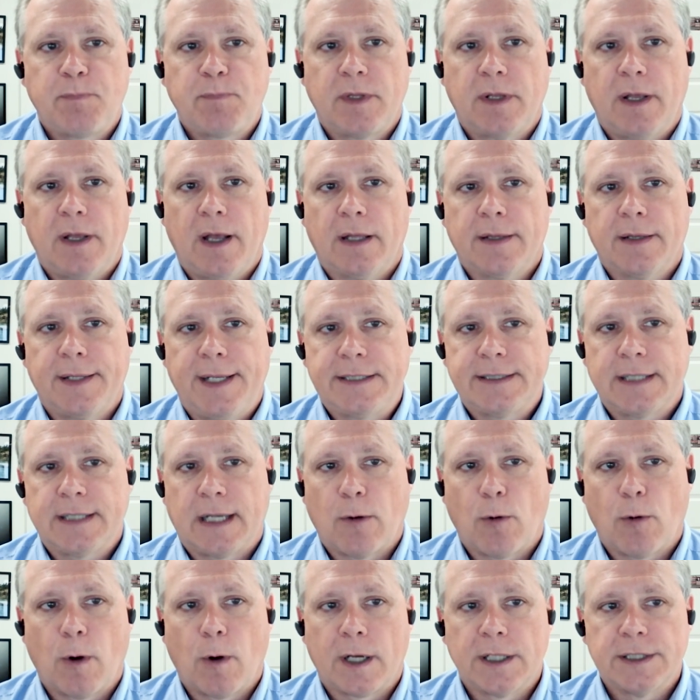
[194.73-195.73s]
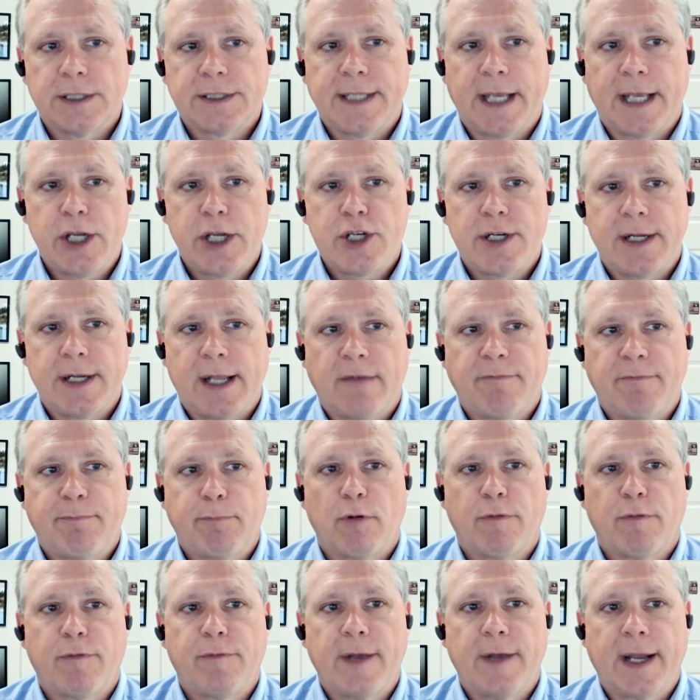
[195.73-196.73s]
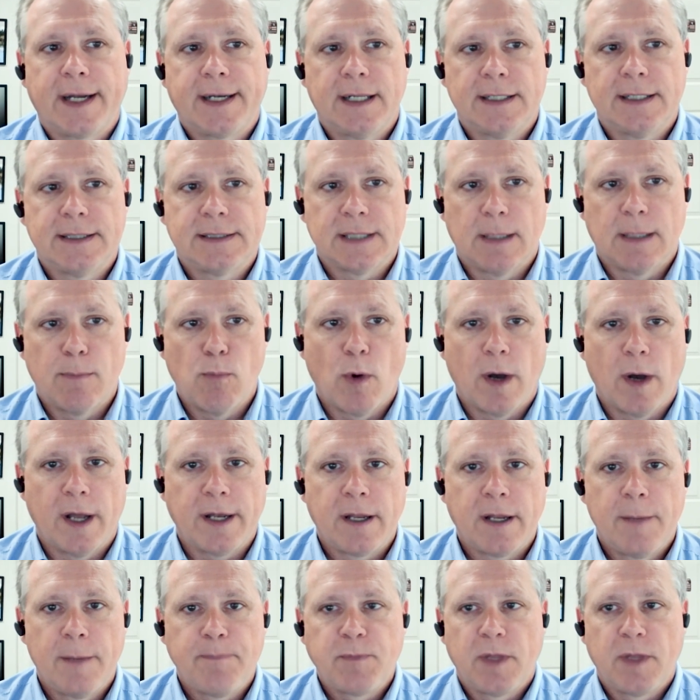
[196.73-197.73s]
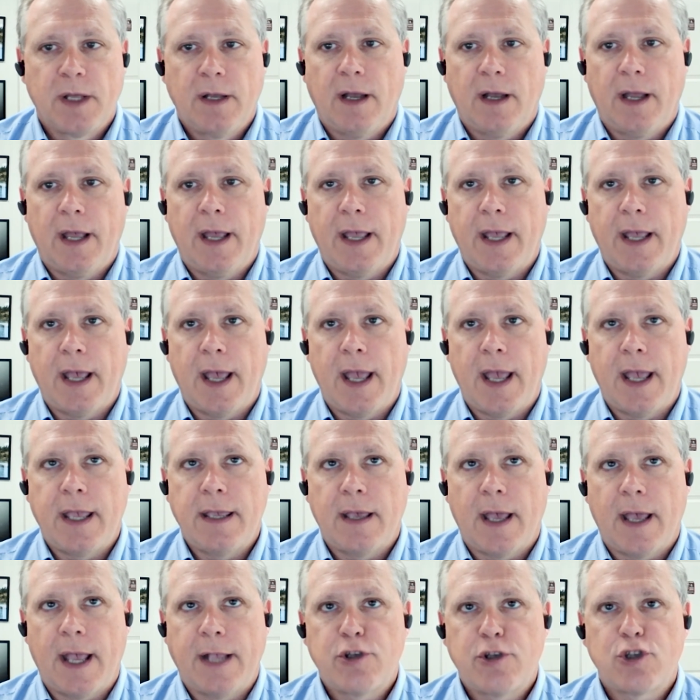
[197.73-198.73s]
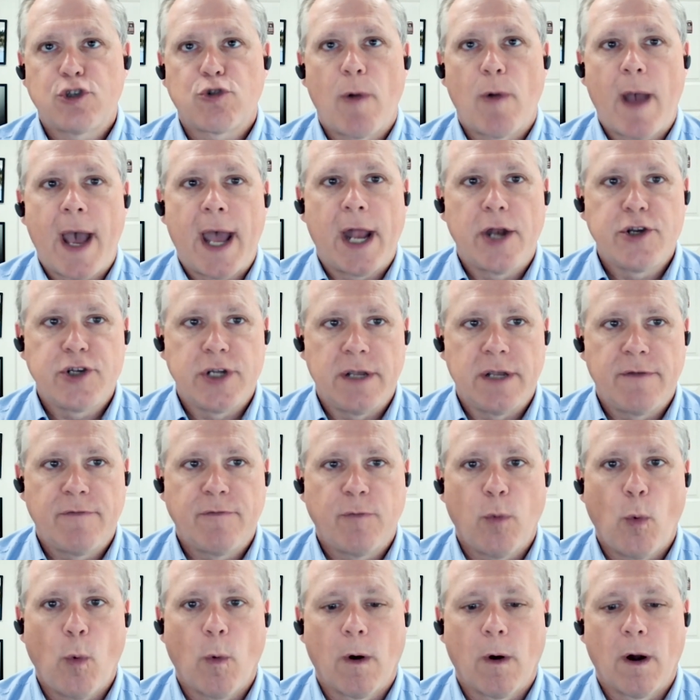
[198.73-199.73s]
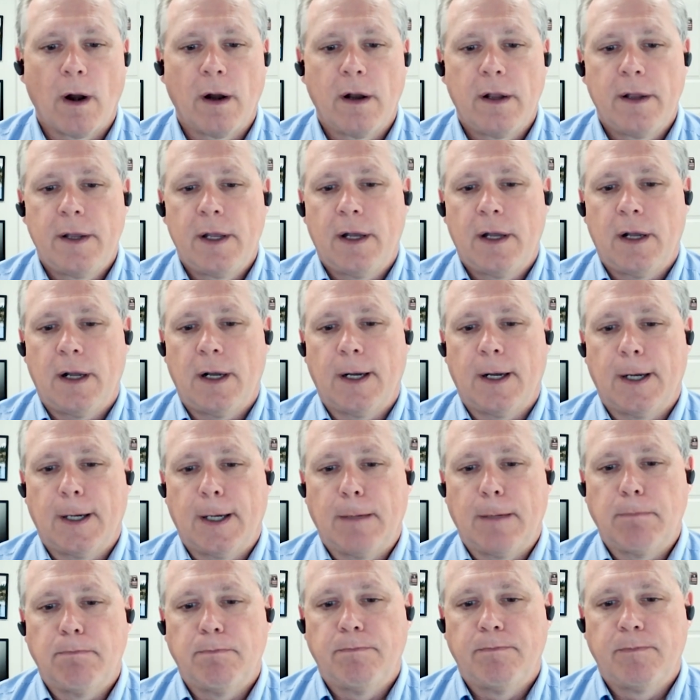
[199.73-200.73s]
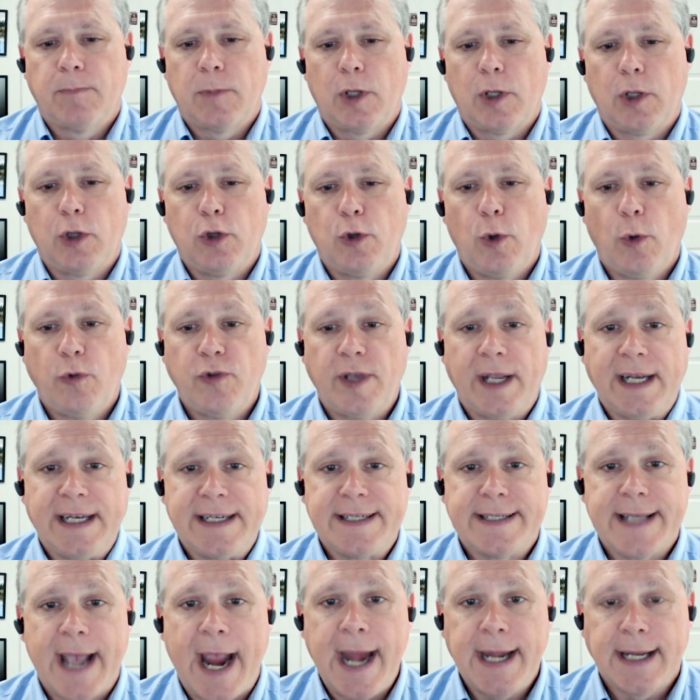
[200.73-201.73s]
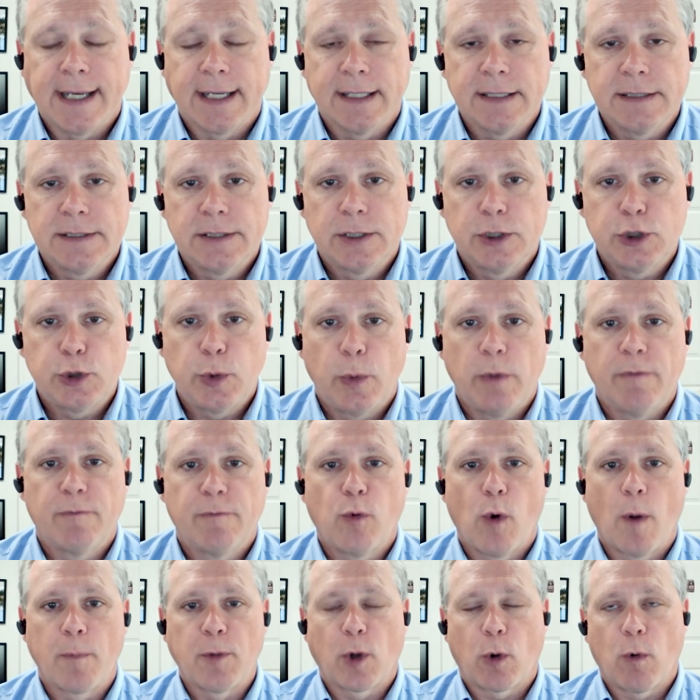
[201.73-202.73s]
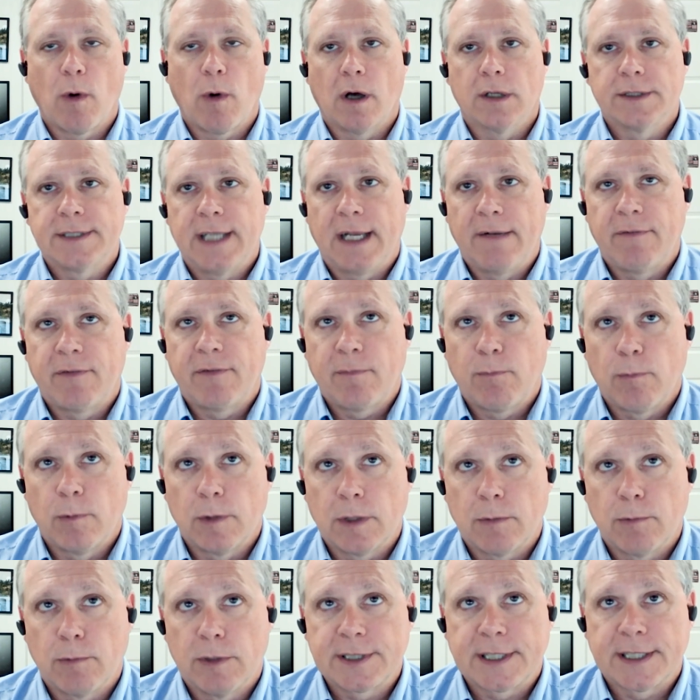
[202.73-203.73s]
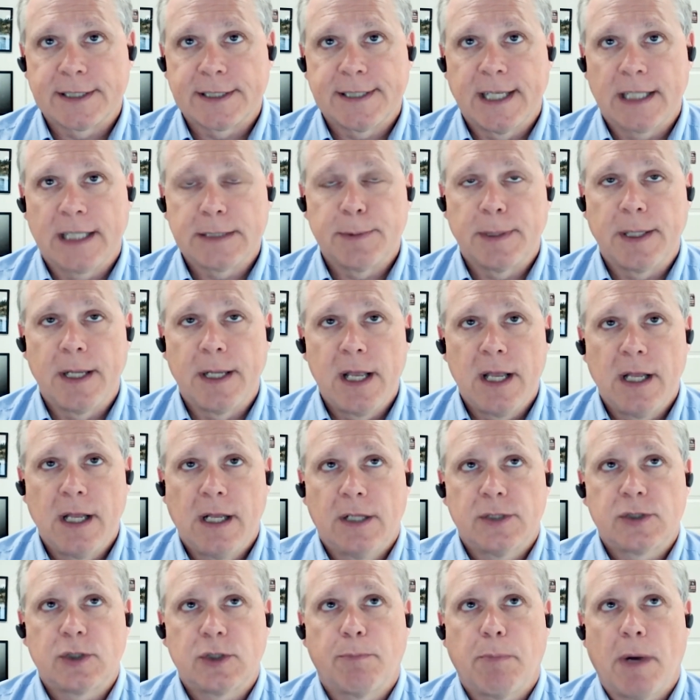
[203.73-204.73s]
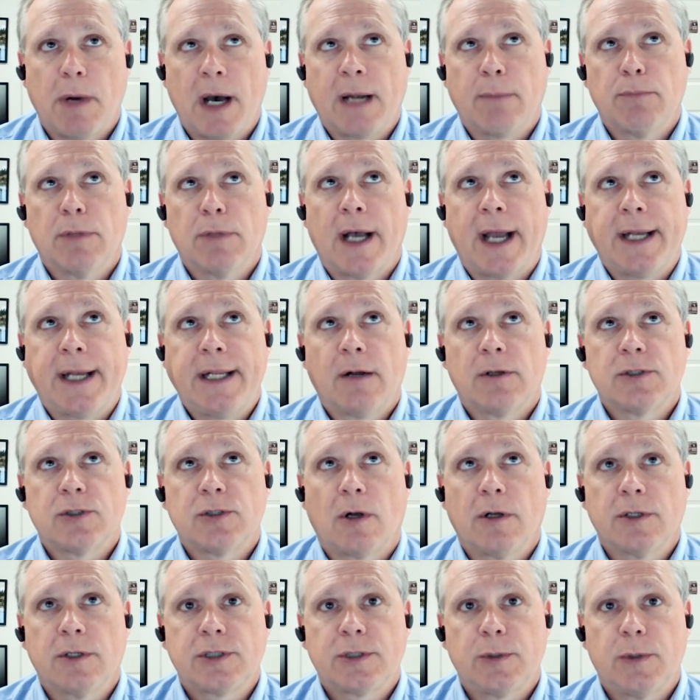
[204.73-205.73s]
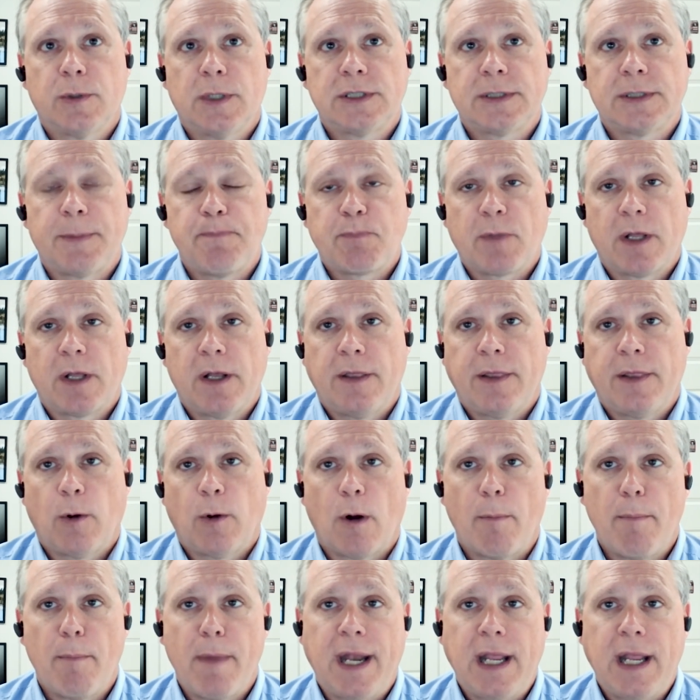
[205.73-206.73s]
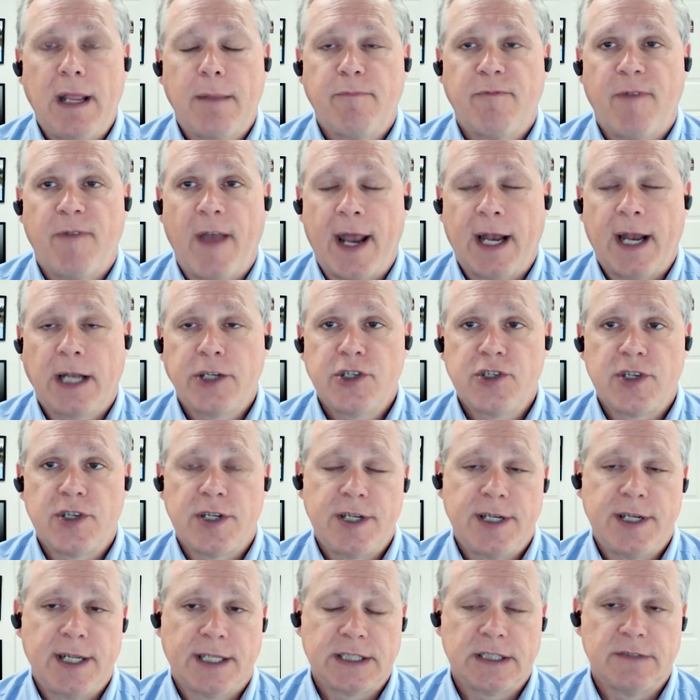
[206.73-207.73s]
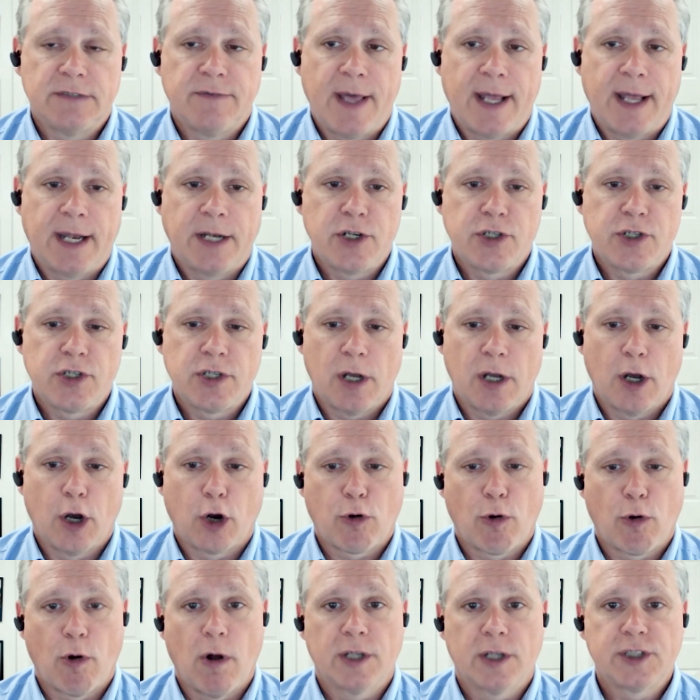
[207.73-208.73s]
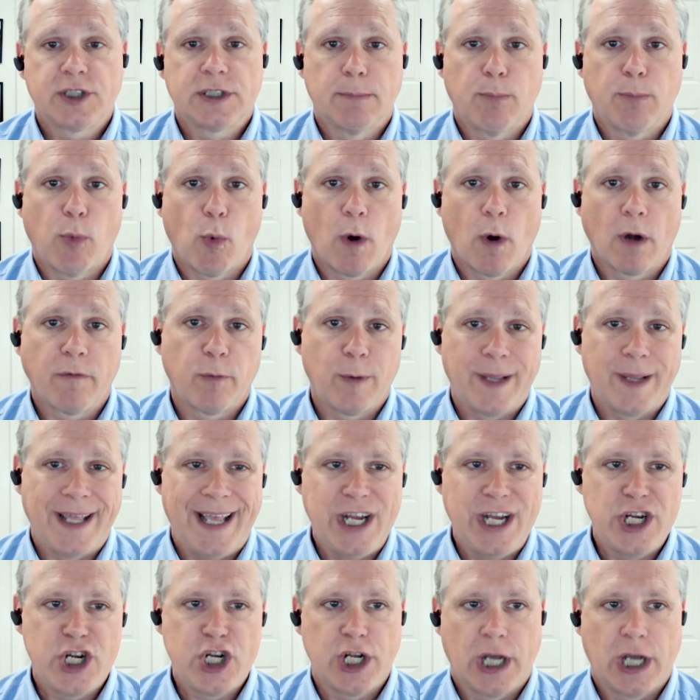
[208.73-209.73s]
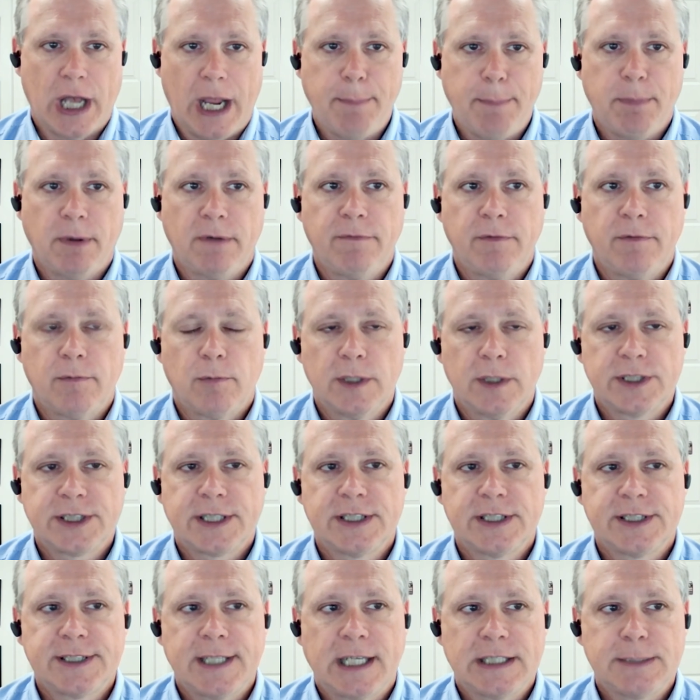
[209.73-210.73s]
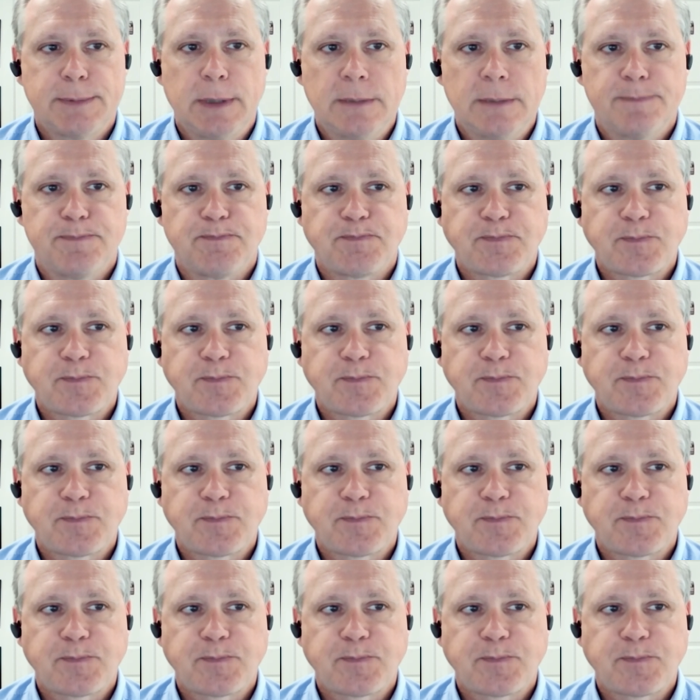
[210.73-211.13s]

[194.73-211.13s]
at least at our organization, have perfected somewhat a, a, a strategy for um, using data to inform the qualitative risk assessment. So bottom line here is also is there are many advantages and disadvantages across the board for each type of risk assessment.